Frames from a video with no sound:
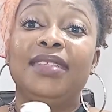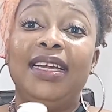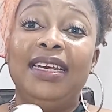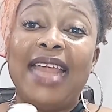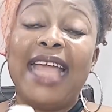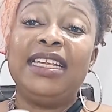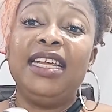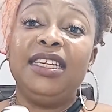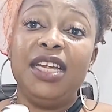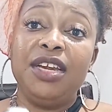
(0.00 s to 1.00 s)

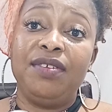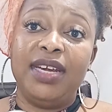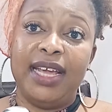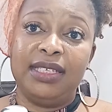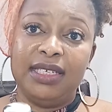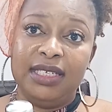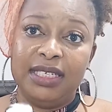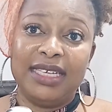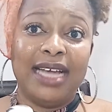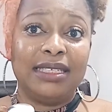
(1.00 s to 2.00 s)
lightening ingredients in
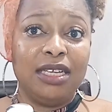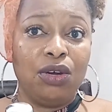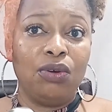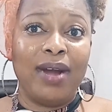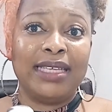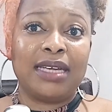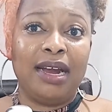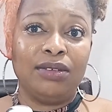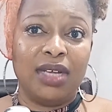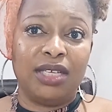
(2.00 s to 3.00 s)
it, has licorice,
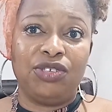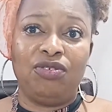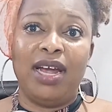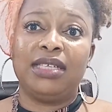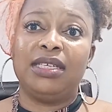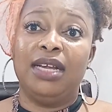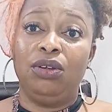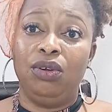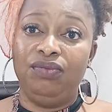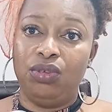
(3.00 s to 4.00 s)
carrot extract and all
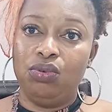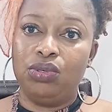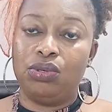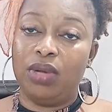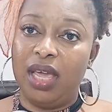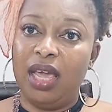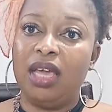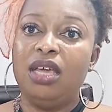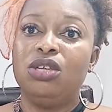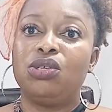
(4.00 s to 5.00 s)
of those.
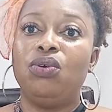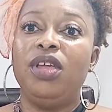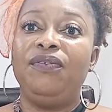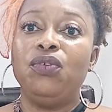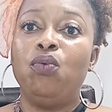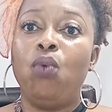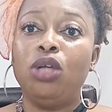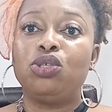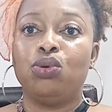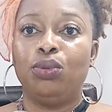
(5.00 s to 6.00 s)
Okay, so if you
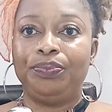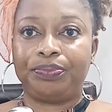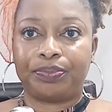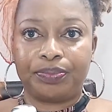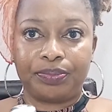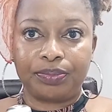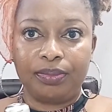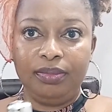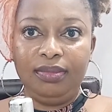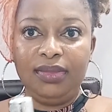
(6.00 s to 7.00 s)
want to
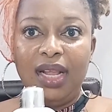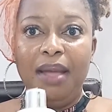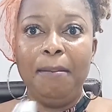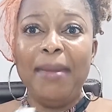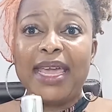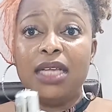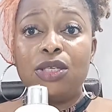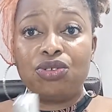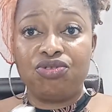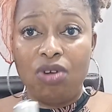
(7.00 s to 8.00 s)
make it
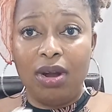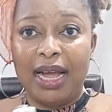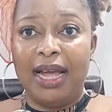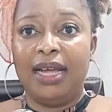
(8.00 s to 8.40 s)
stronger,